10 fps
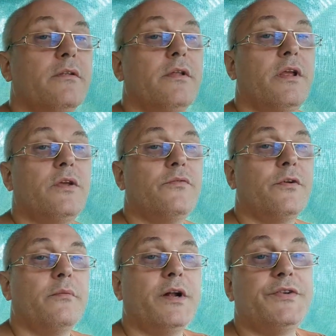Thank you
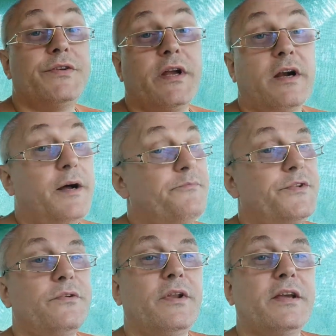very much. Sairam.
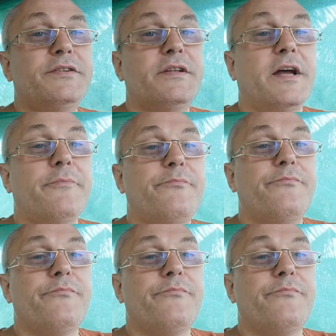See you next time.